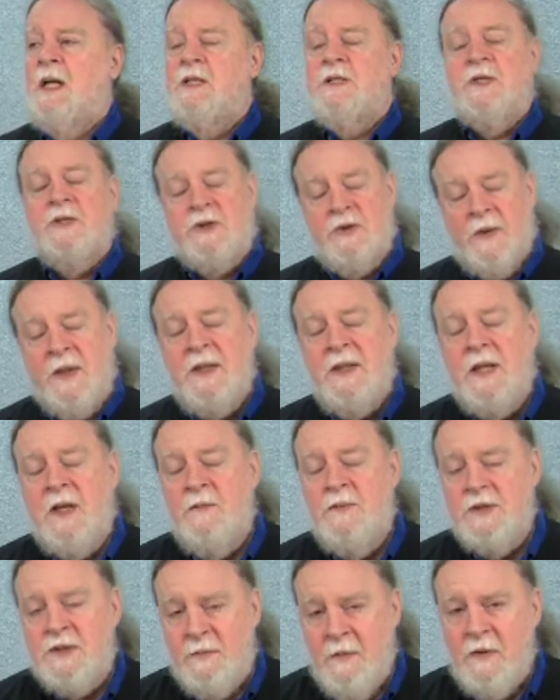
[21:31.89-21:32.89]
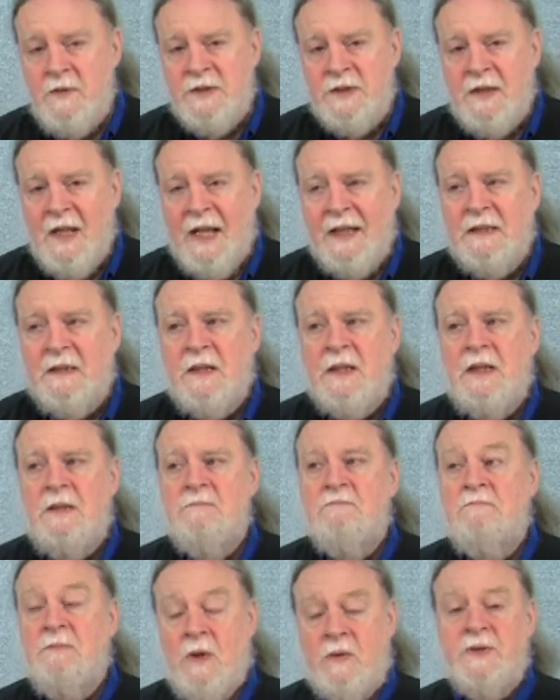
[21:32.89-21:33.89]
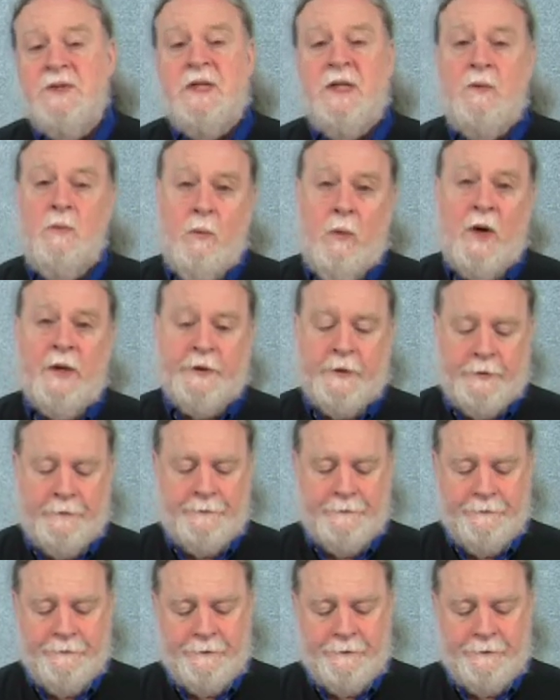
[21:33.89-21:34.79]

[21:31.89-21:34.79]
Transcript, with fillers: To drink, it was most likely mostly water.